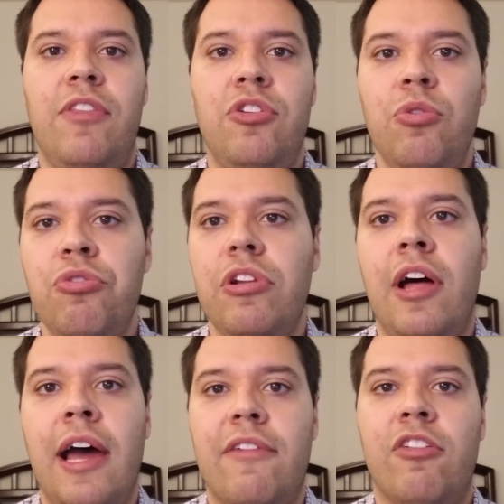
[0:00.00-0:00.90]
the news a
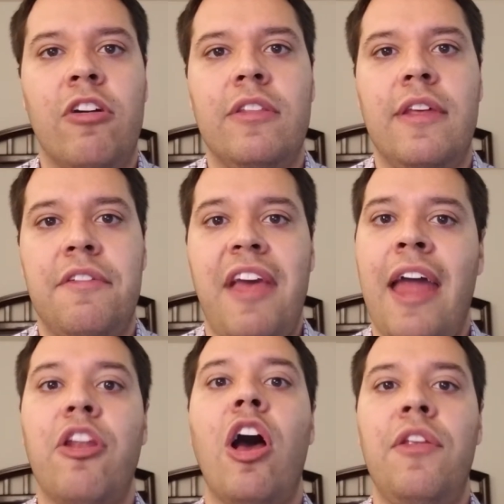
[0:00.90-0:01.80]
lot have heard this
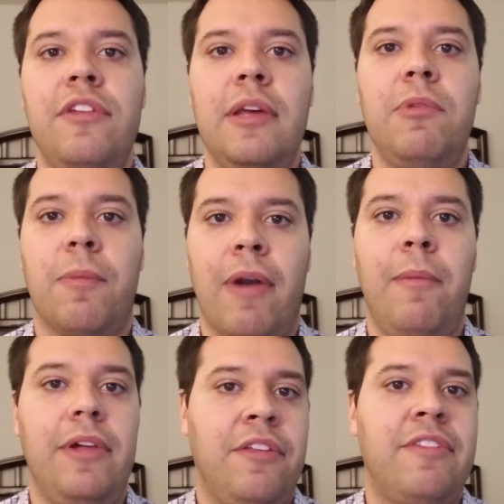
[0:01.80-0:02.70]
ad nauseum. You're
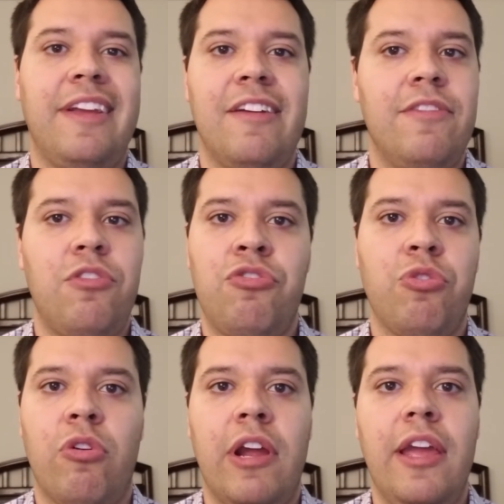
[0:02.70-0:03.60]
probably sick of the
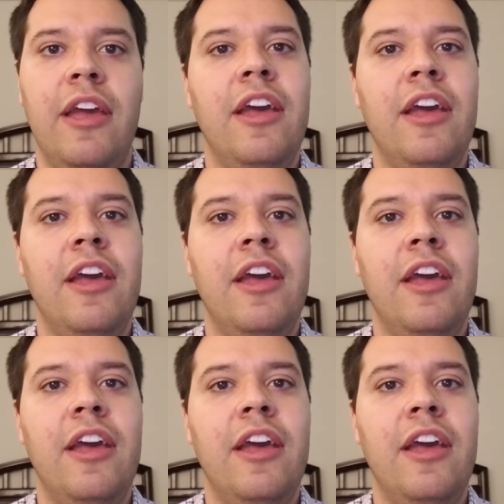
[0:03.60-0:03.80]
story.